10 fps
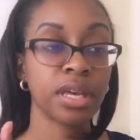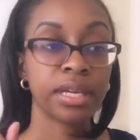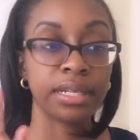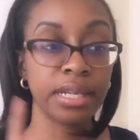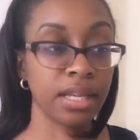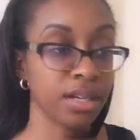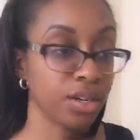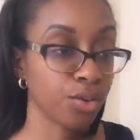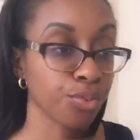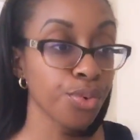needing a
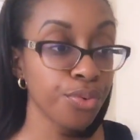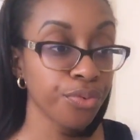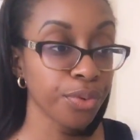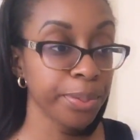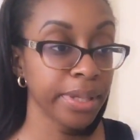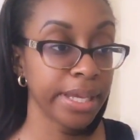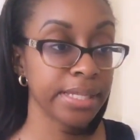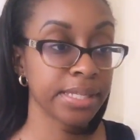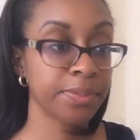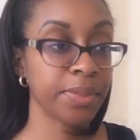roof
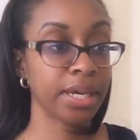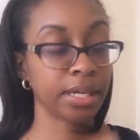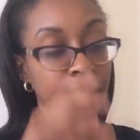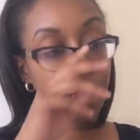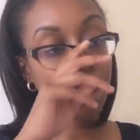replacement.